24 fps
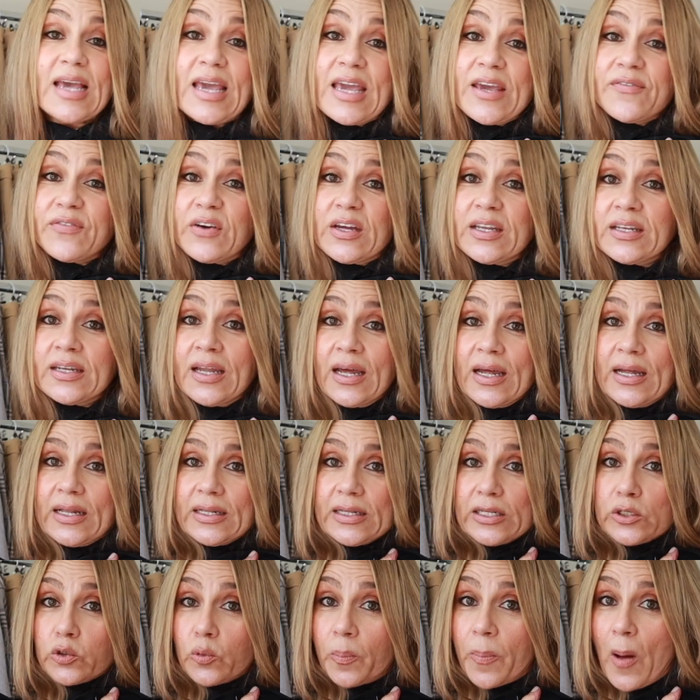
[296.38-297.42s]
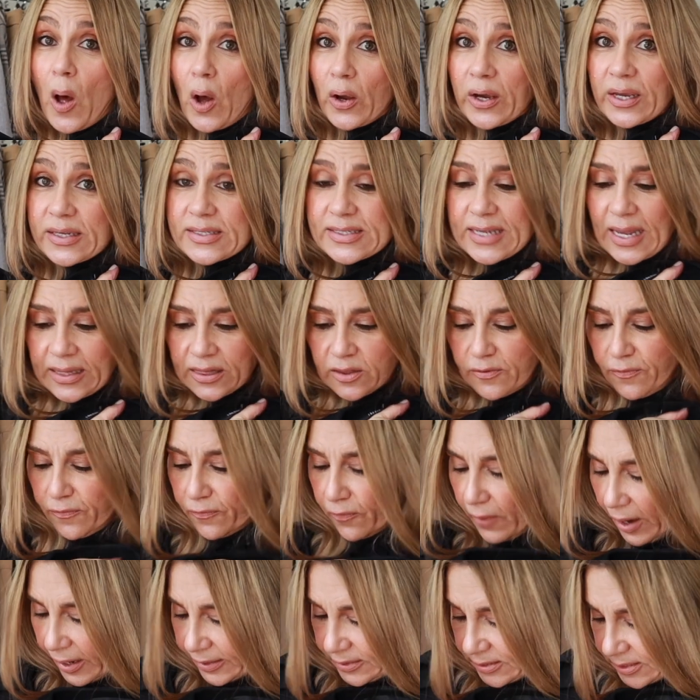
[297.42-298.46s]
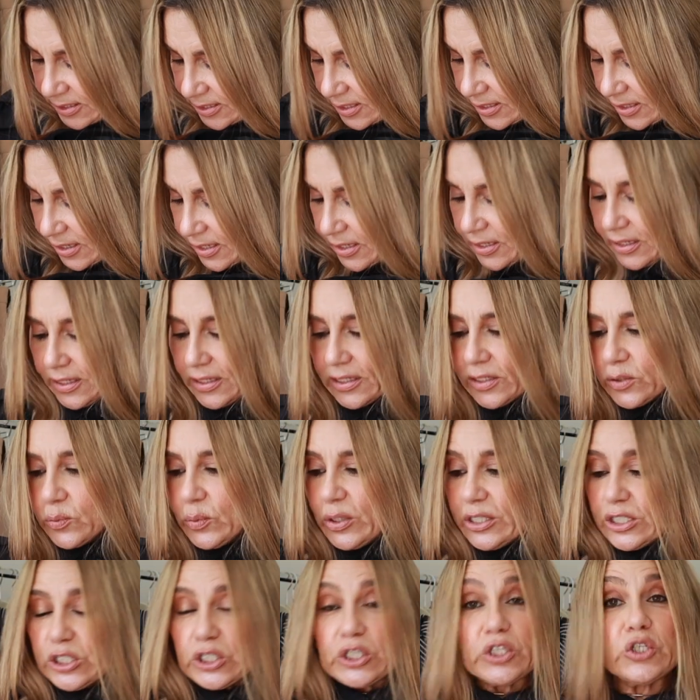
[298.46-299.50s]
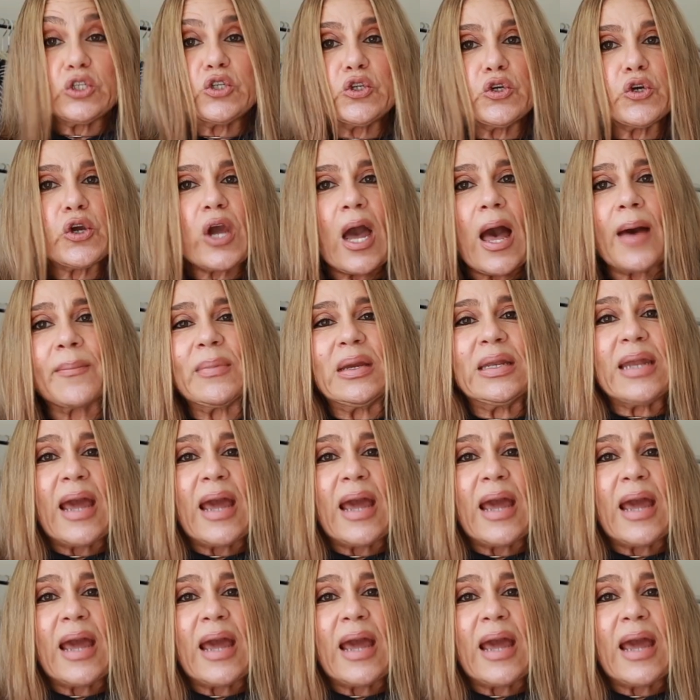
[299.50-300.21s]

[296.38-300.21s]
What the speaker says: even little pockets at the front which do come in